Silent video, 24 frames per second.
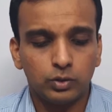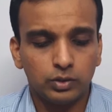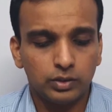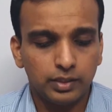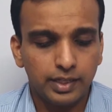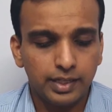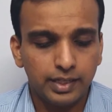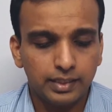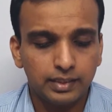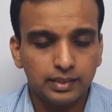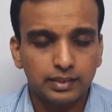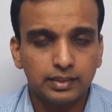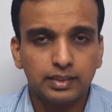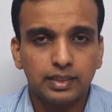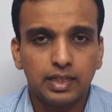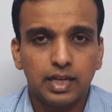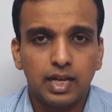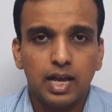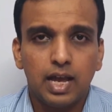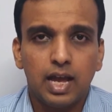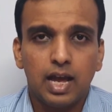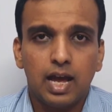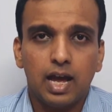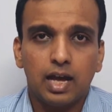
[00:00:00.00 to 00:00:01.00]
things
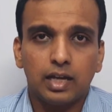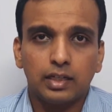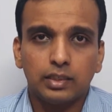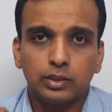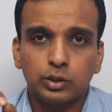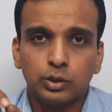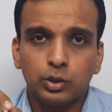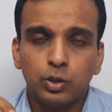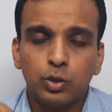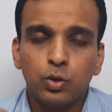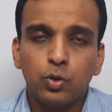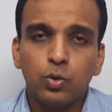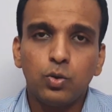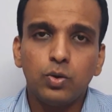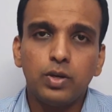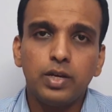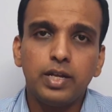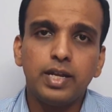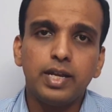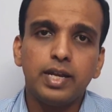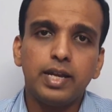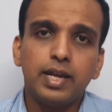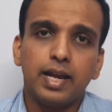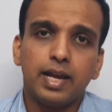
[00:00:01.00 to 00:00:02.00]
are
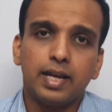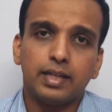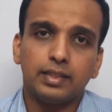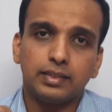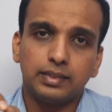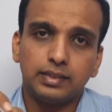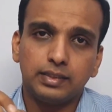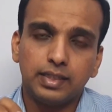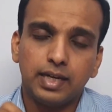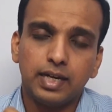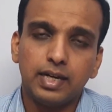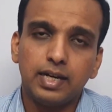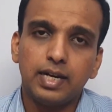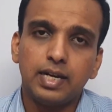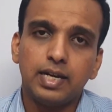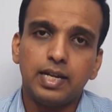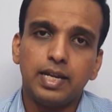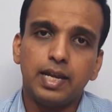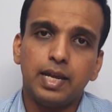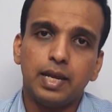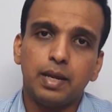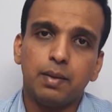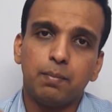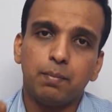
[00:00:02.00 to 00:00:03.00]
slowly and
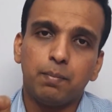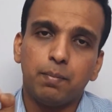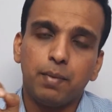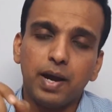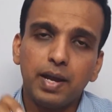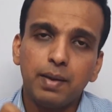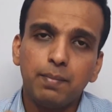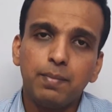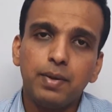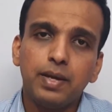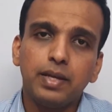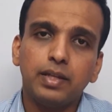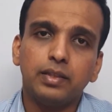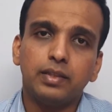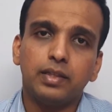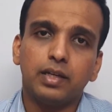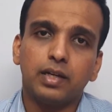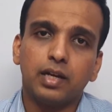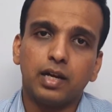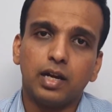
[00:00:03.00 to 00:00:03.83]
steadily imbibing the